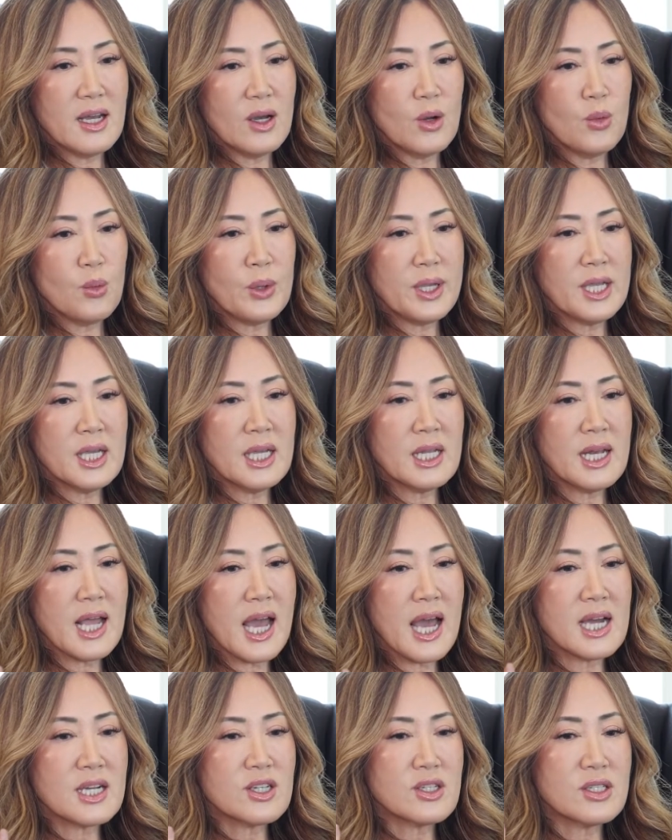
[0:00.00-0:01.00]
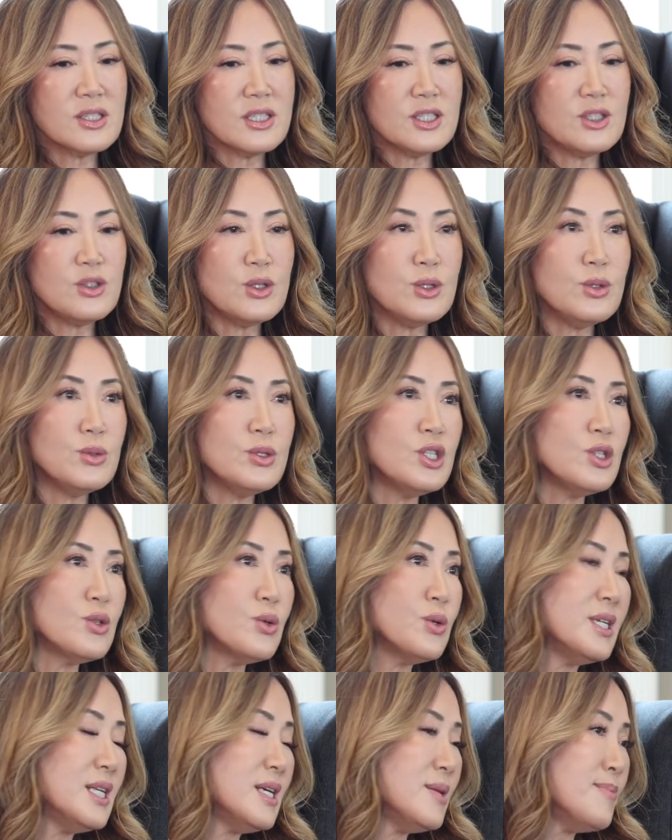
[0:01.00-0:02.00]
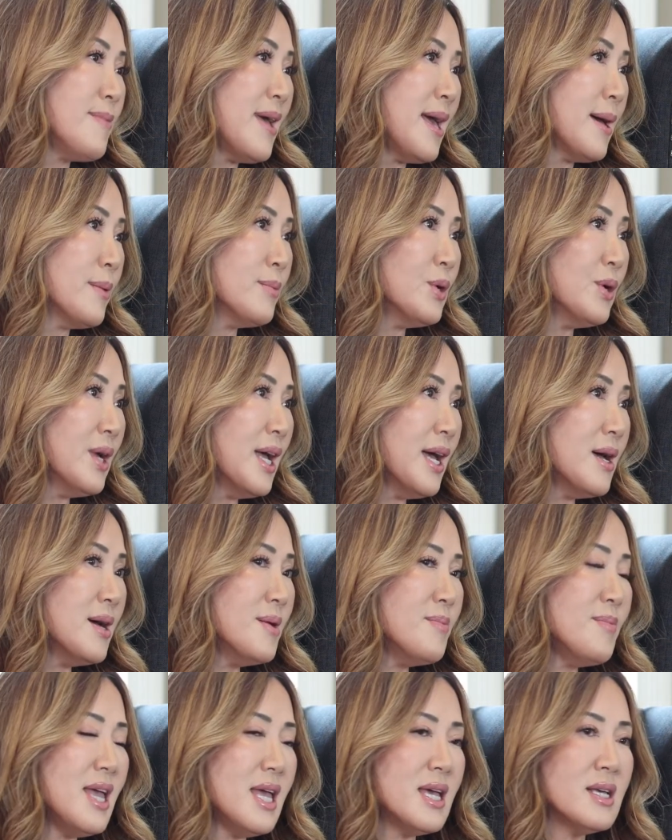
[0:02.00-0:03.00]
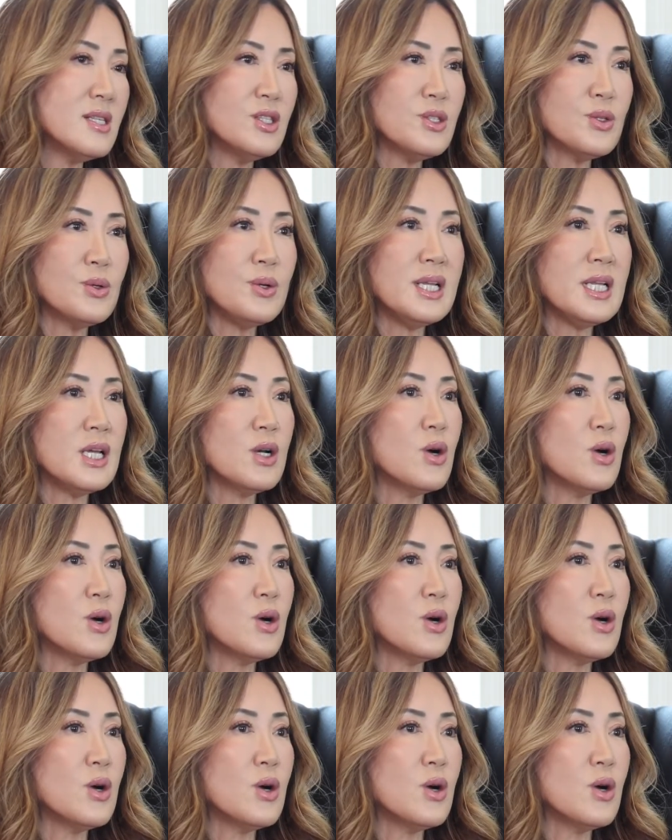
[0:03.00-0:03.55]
we can actually do screening mammogram and screening